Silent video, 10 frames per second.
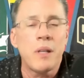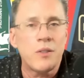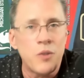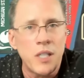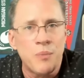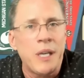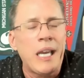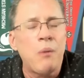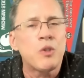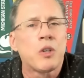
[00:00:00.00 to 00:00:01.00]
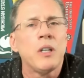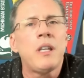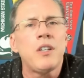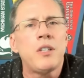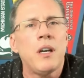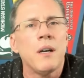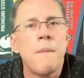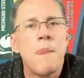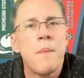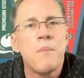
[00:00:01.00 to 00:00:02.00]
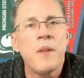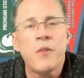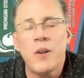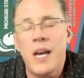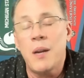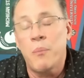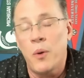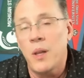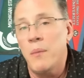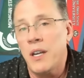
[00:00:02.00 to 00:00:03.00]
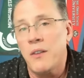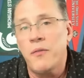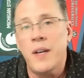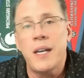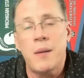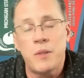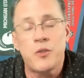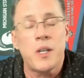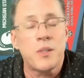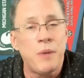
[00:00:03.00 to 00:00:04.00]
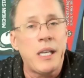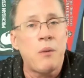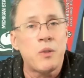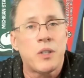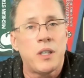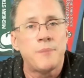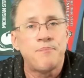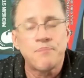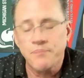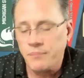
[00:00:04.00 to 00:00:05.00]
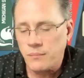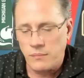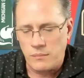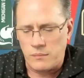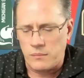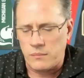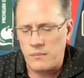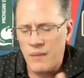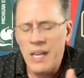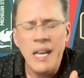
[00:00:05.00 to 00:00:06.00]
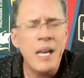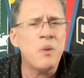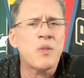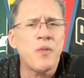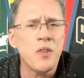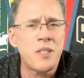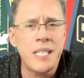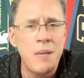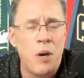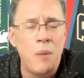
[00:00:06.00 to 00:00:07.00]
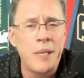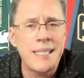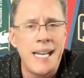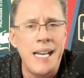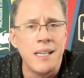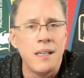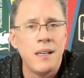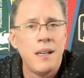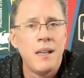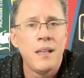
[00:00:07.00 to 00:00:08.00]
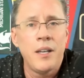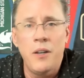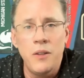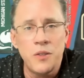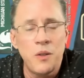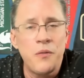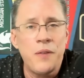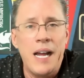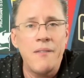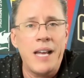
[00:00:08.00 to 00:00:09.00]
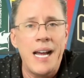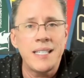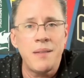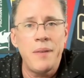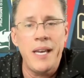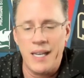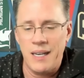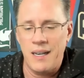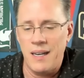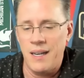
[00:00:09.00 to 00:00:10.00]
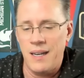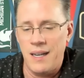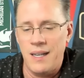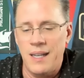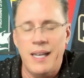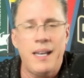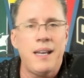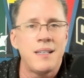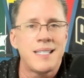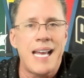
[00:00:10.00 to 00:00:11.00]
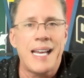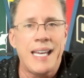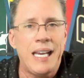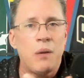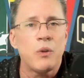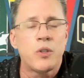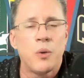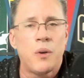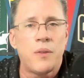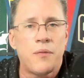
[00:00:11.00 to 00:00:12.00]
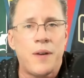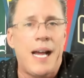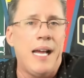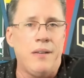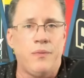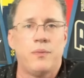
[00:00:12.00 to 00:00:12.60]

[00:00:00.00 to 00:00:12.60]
Trust me, he was good this year. If you're not a Boilermaker fan, he was good. He was first team All Big Ten. You know, there's only 5 guys that make it. He and Zach Edey were 2 of the 5.